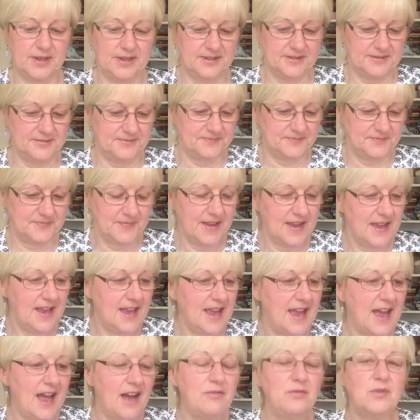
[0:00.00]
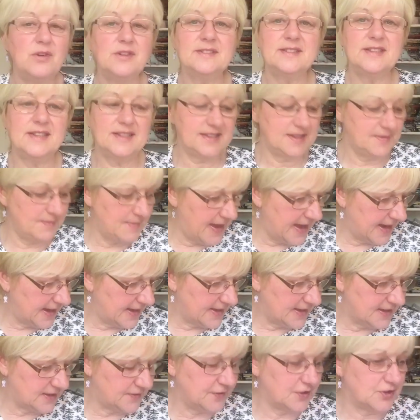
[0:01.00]
I've wanted to make
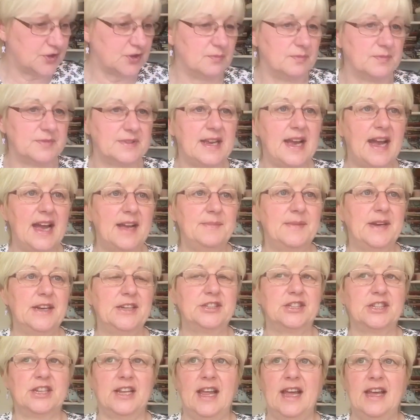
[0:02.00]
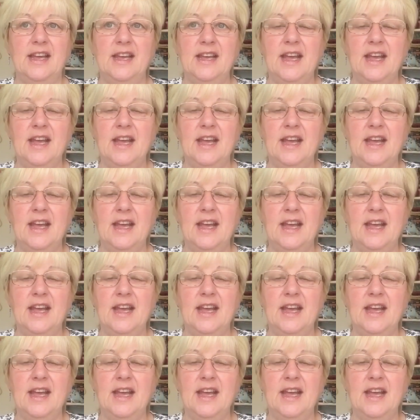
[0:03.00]
this for some time actually,